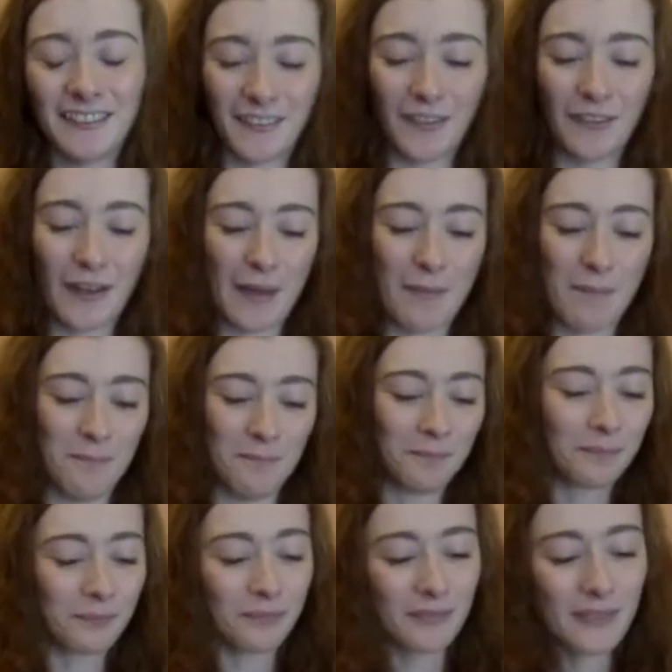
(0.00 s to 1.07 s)
So
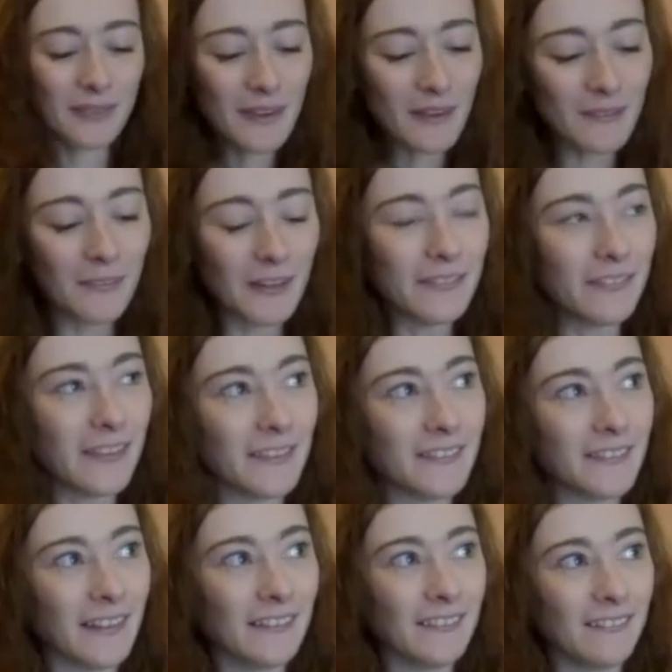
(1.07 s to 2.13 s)
we've
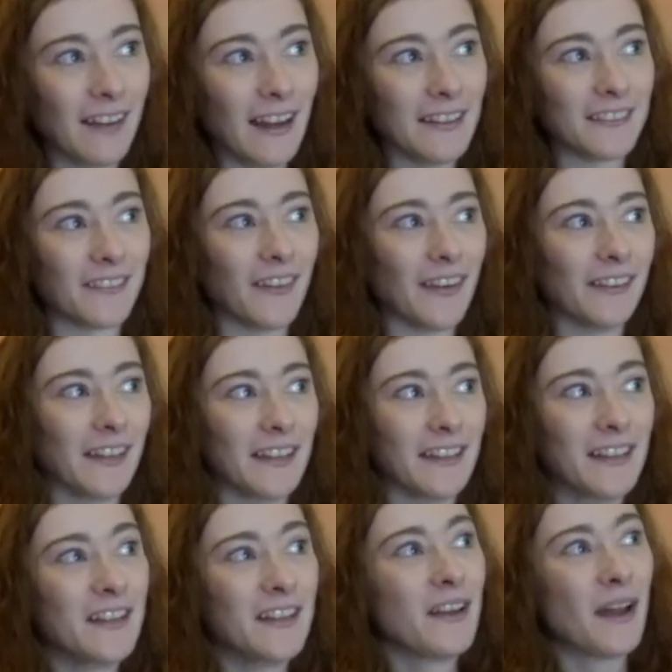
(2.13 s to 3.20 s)
this little red squirrel that